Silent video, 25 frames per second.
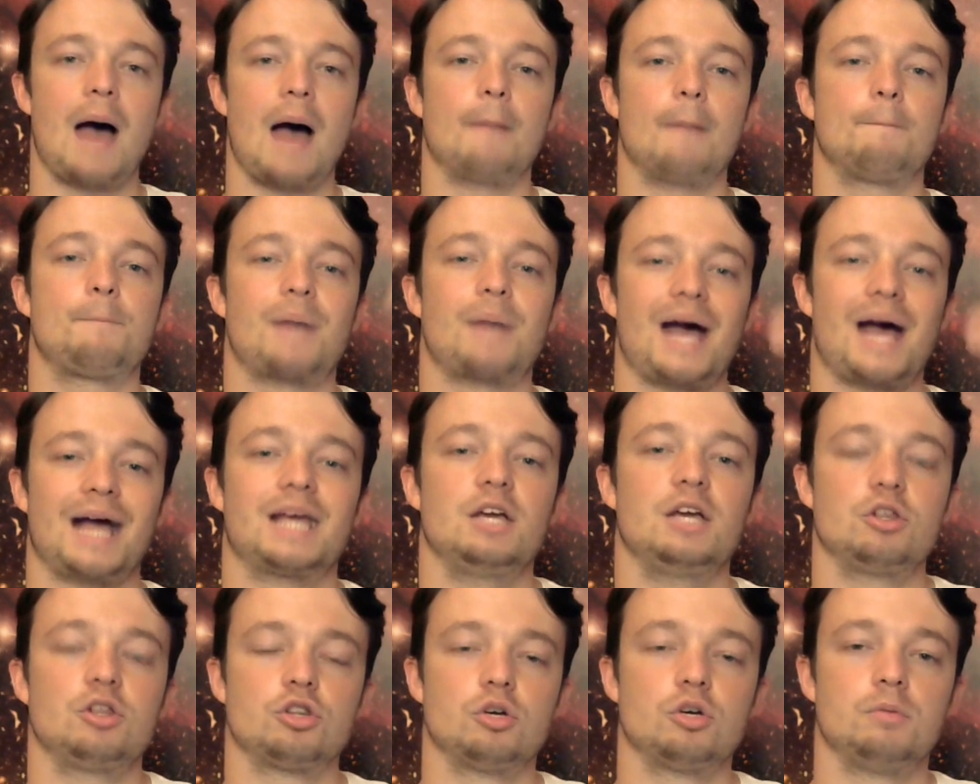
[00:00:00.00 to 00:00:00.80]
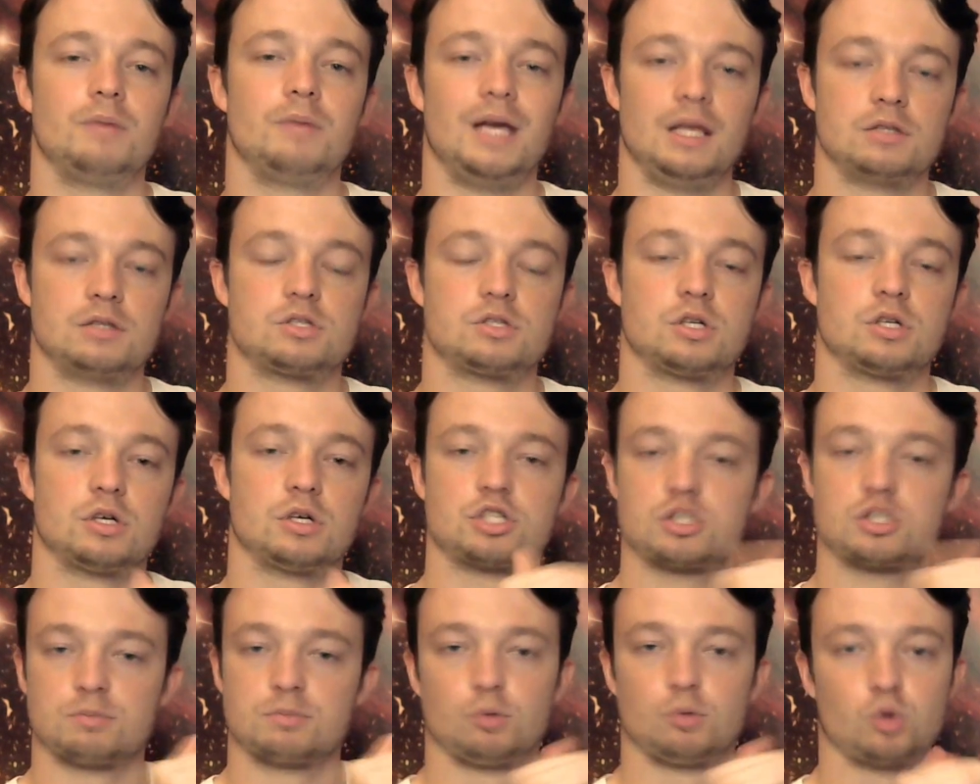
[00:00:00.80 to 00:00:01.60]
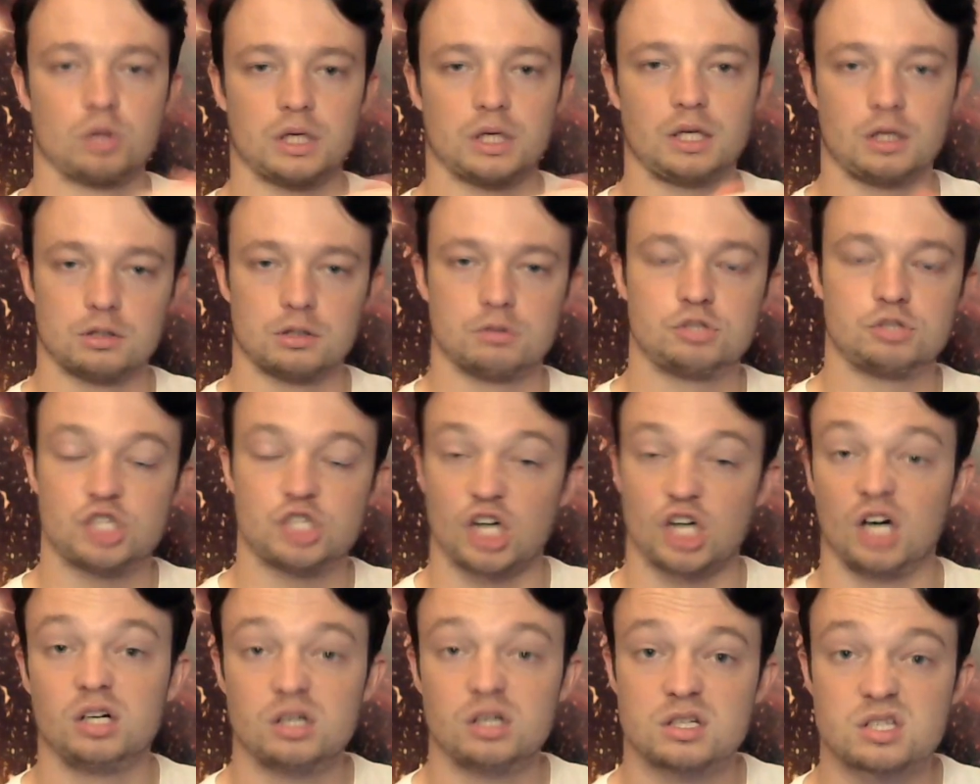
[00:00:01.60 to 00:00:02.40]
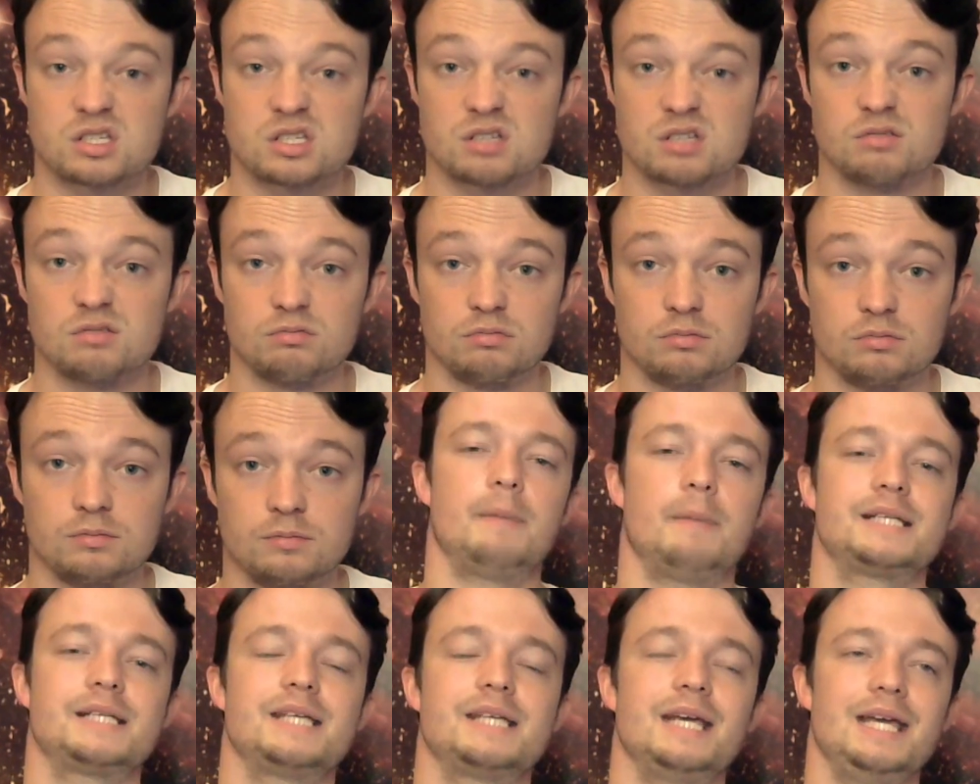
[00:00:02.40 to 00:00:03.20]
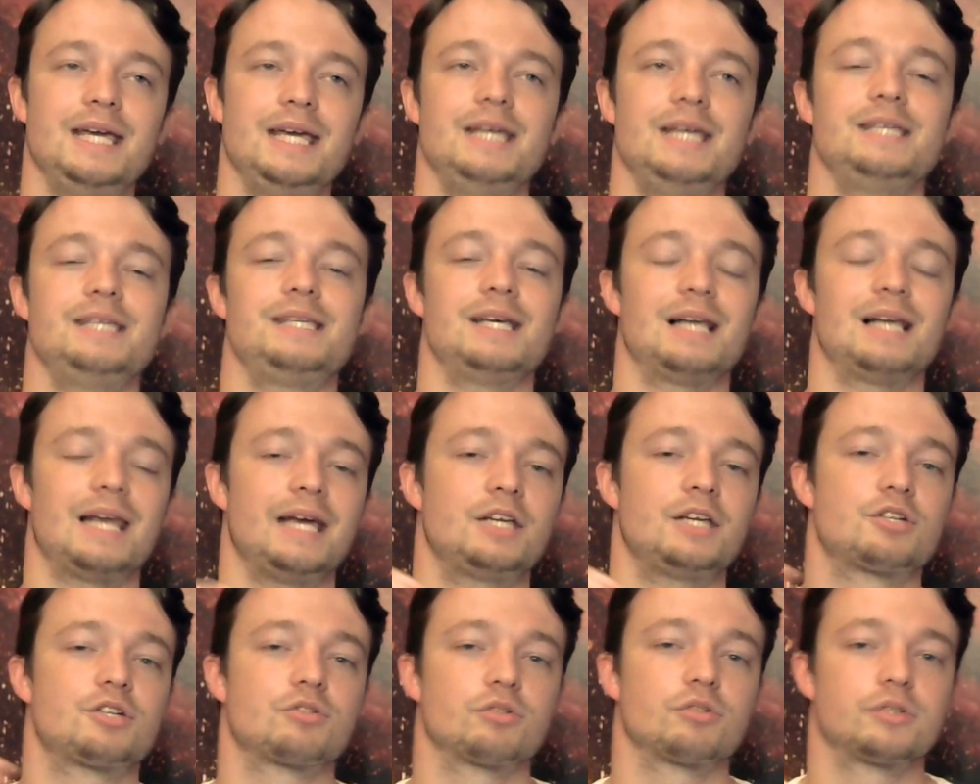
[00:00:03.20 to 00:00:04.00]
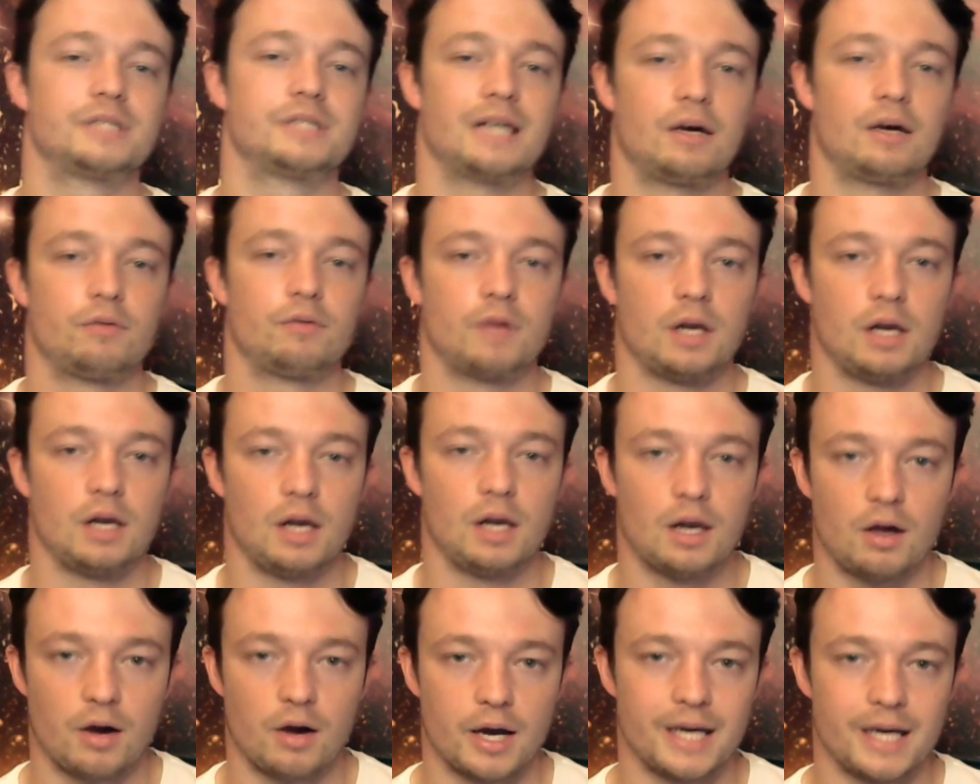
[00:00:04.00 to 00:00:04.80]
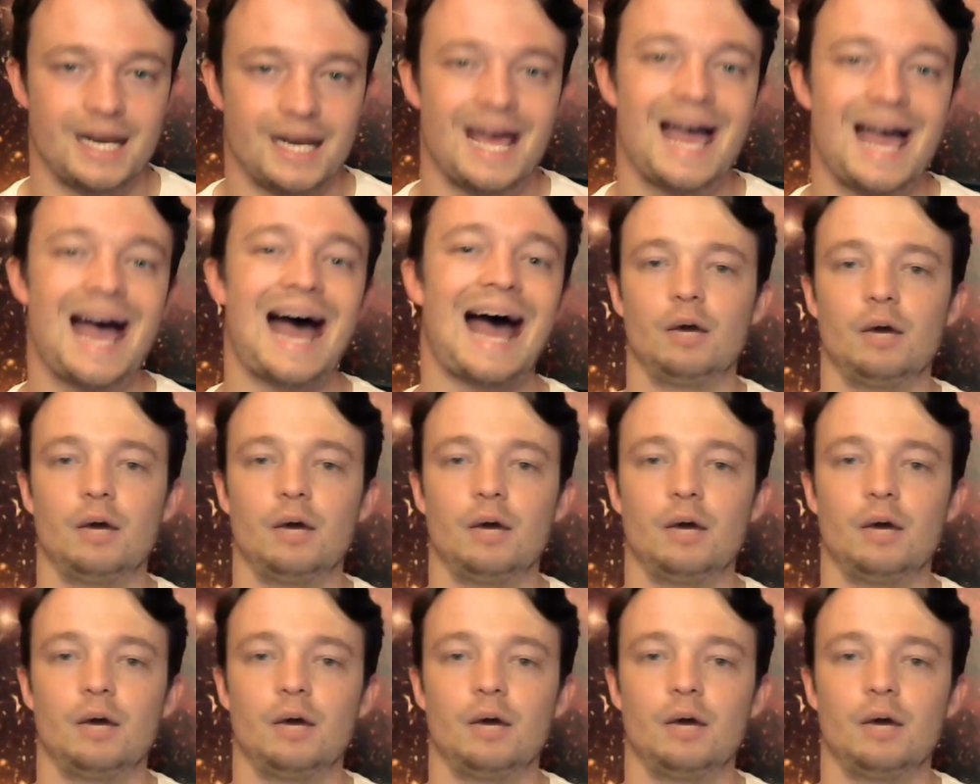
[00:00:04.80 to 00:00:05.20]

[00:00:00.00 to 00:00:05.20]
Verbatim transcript: and packet them into small little chunks, it makes it easier later on down the line.